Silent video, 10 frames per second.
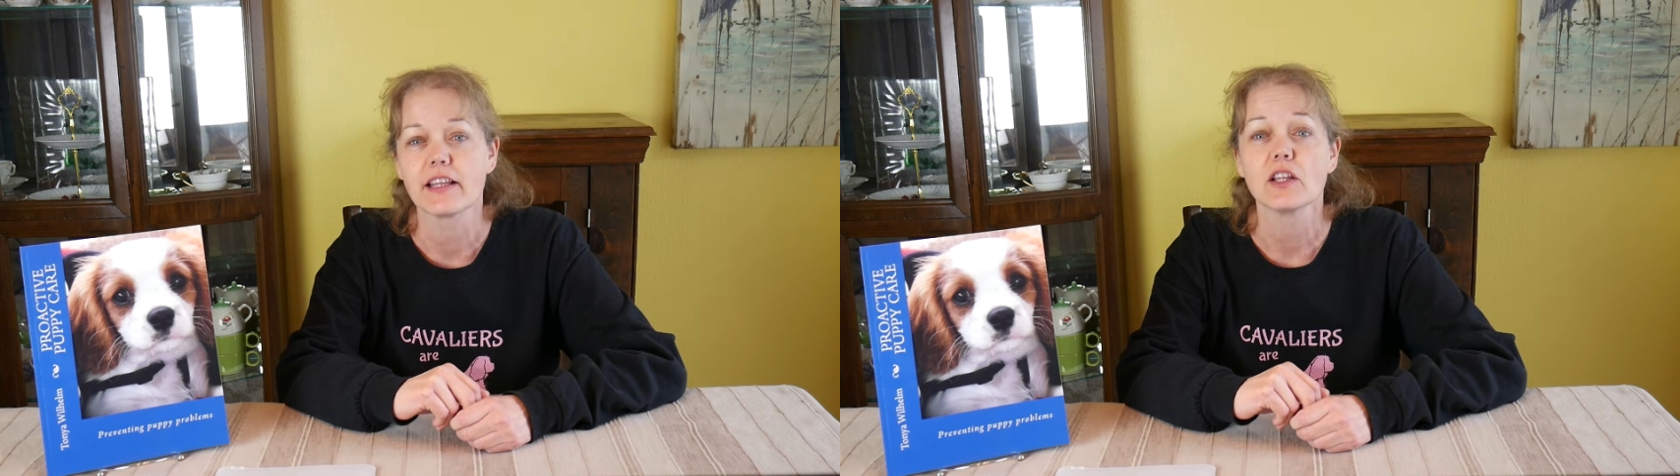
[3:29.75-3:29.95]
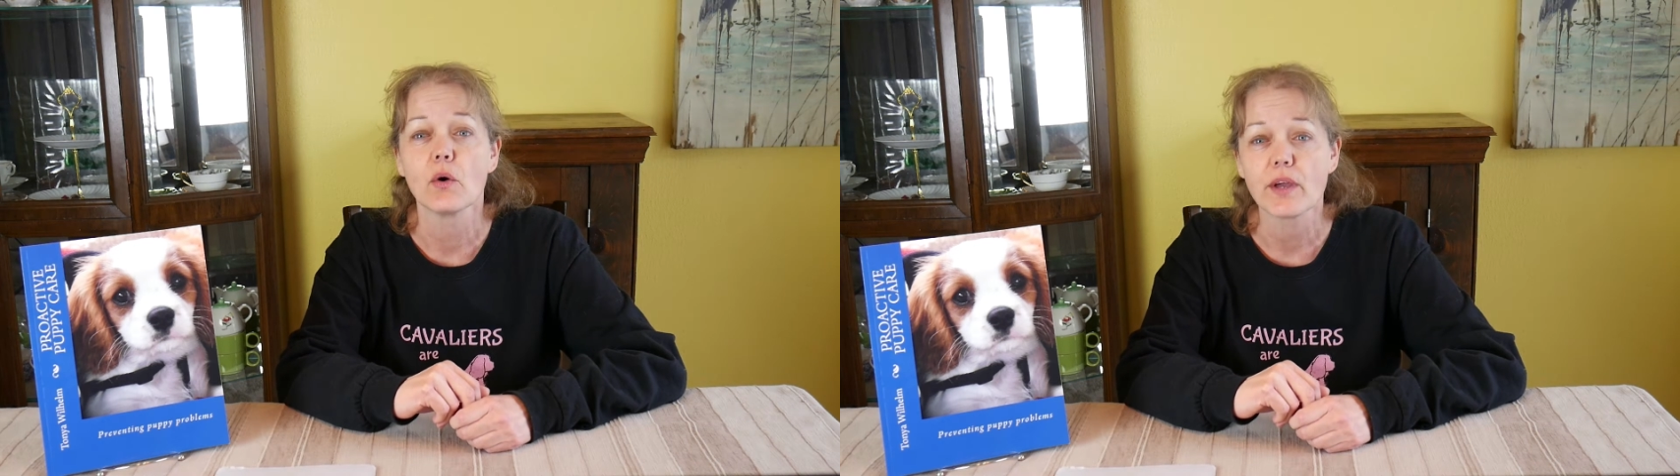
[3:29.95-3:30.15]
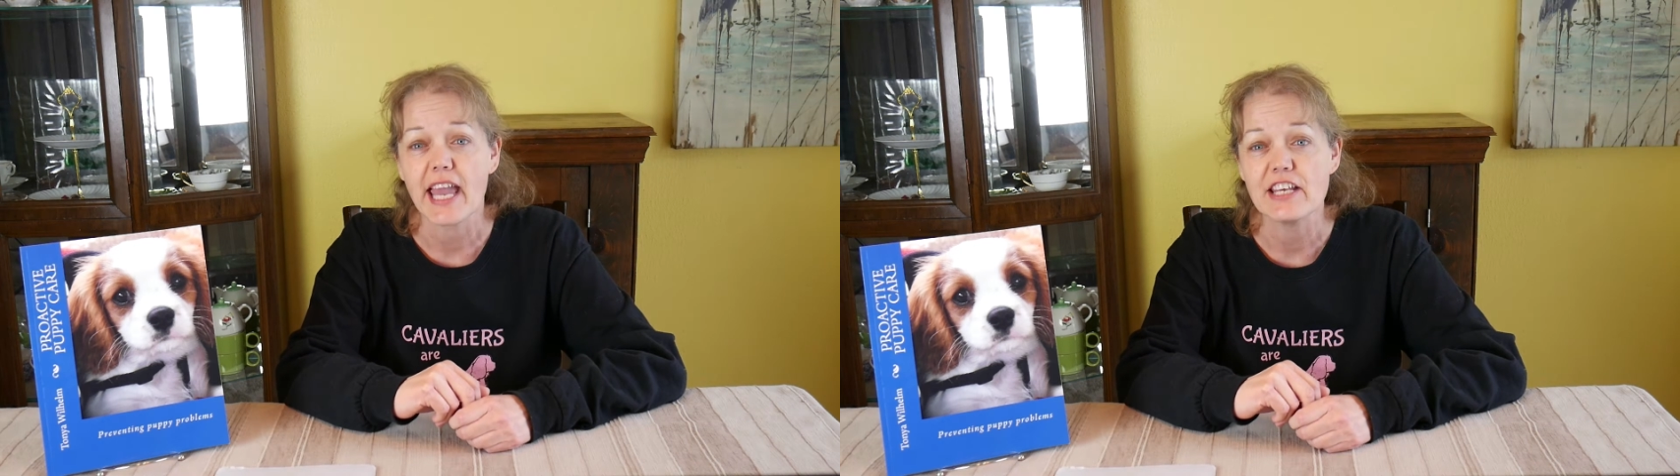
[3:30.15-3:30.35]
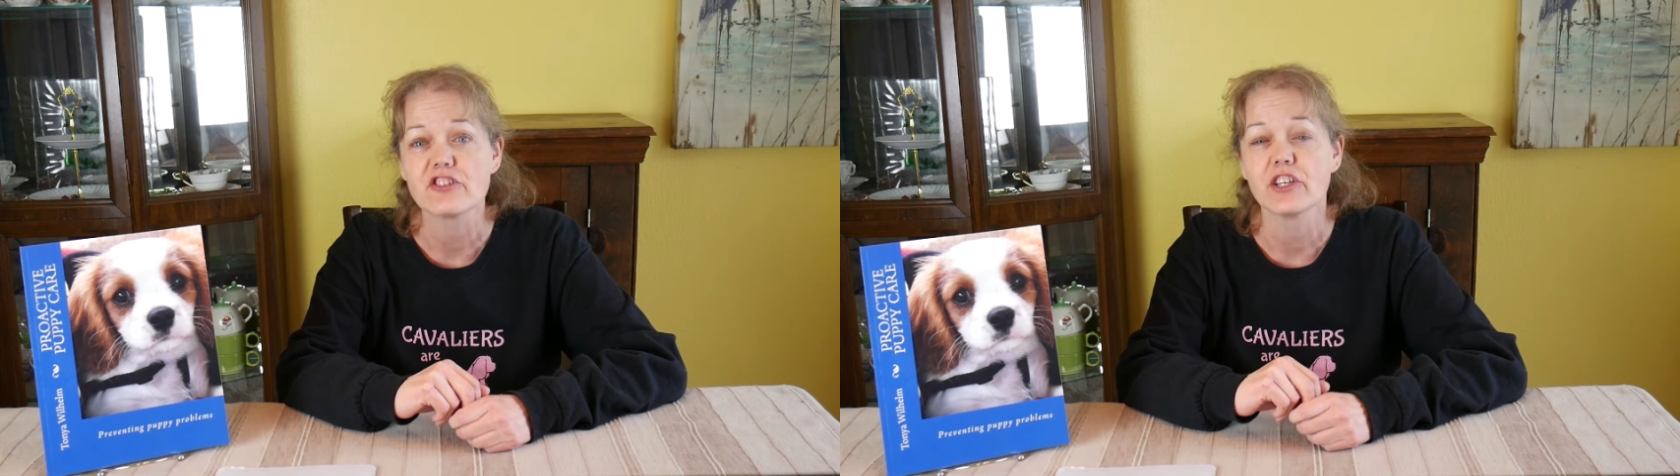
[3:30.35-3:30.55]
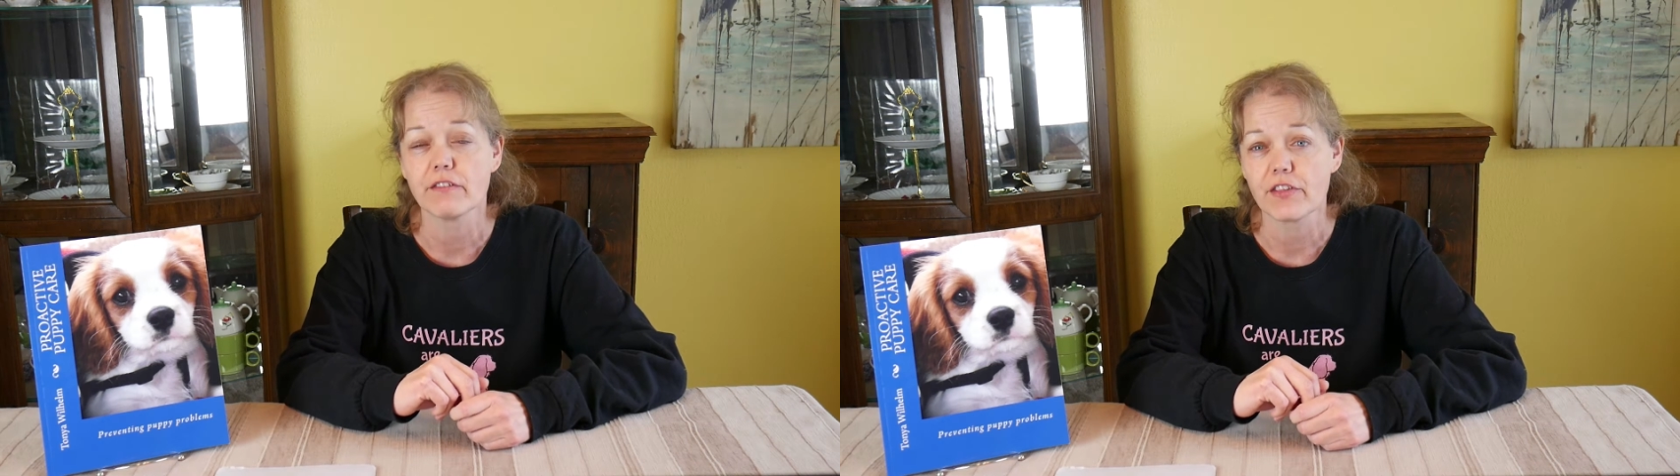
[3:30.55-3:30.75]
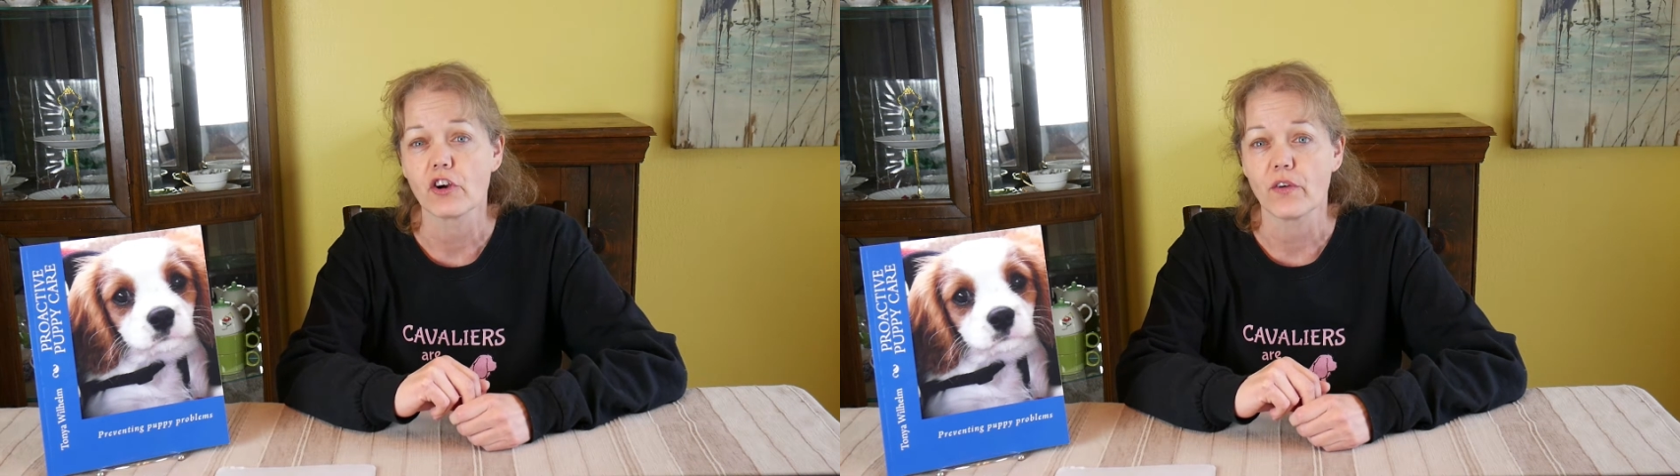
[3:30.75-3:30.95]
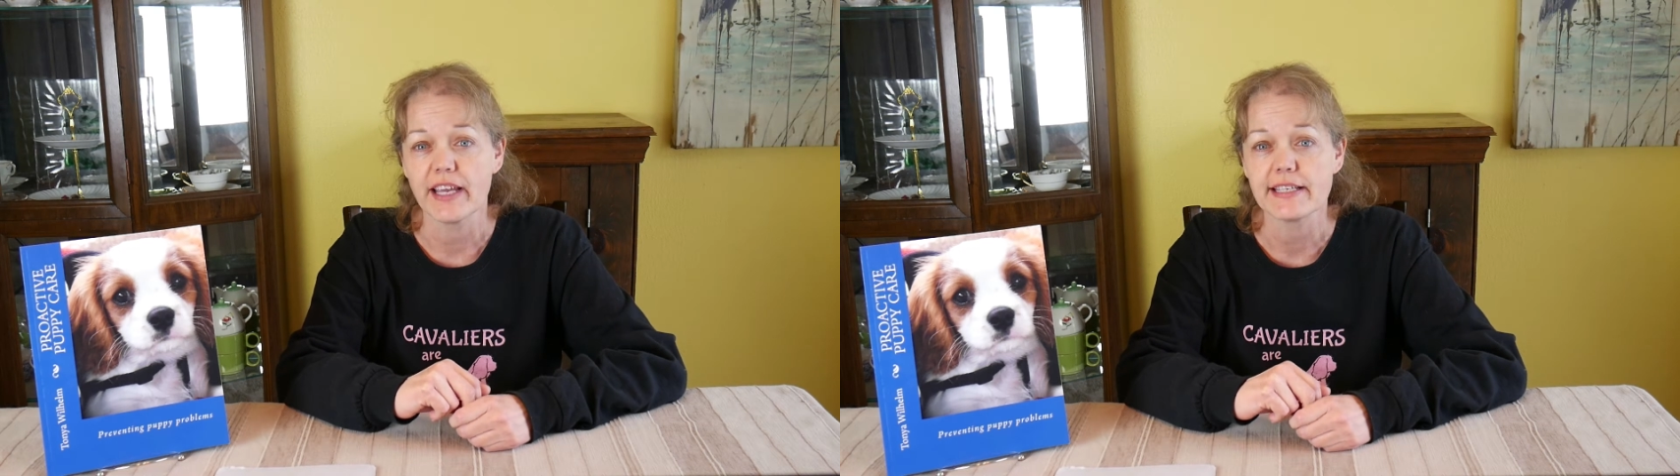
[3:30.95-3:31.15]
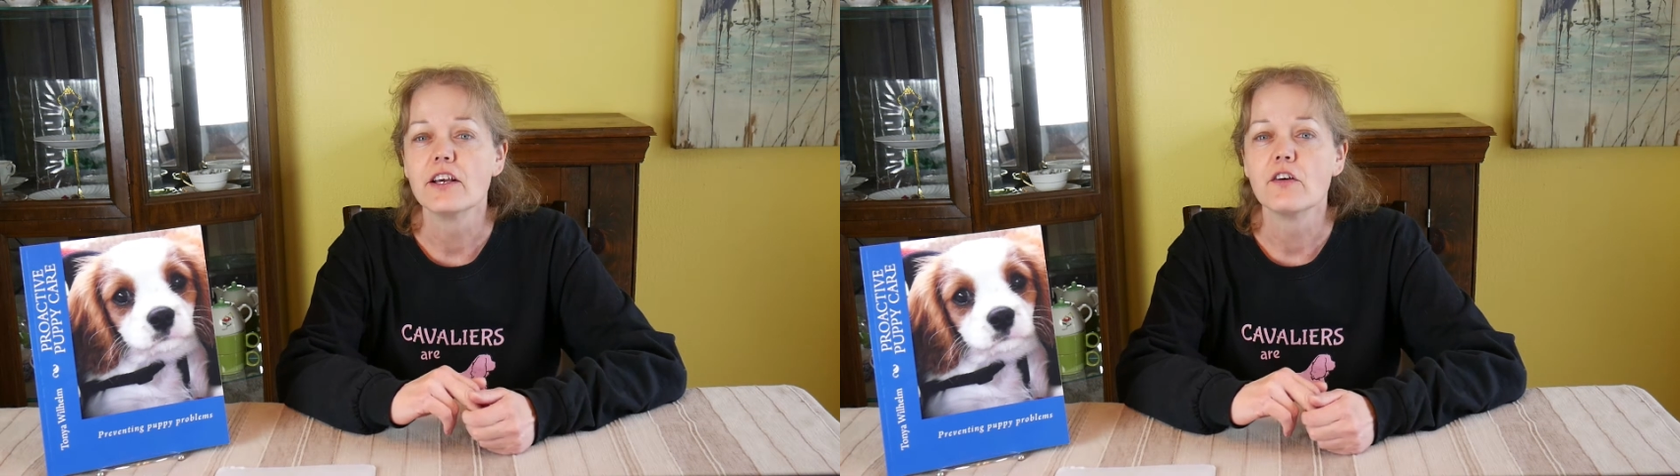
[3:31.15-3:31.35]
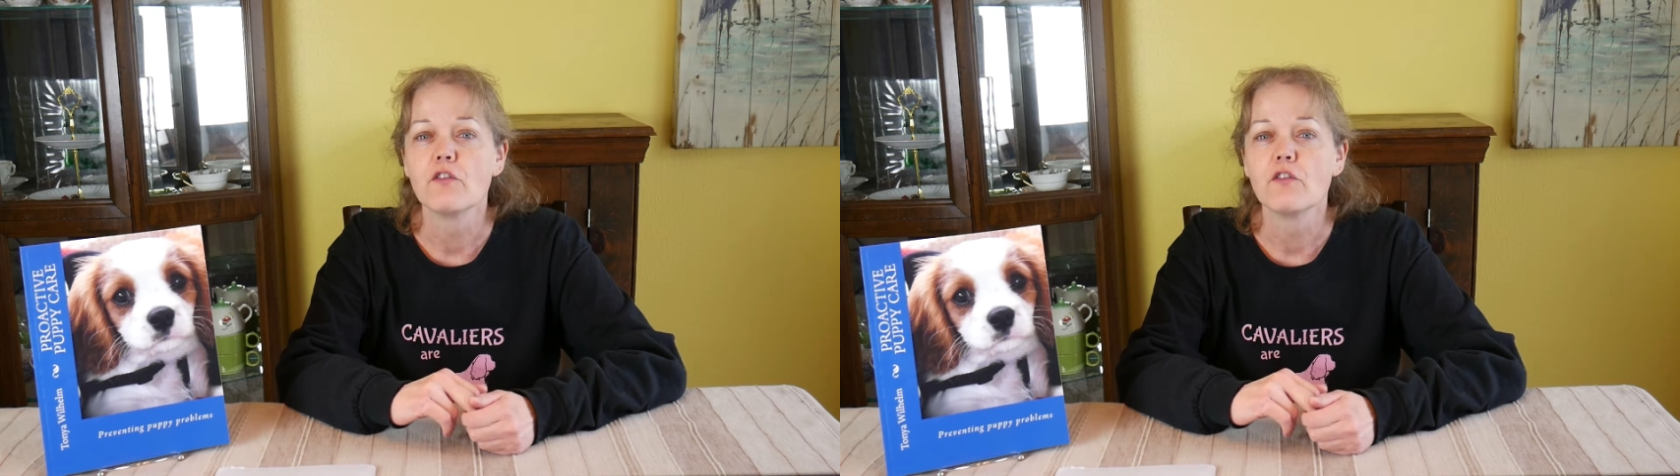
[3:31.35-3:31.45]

the location of the crate.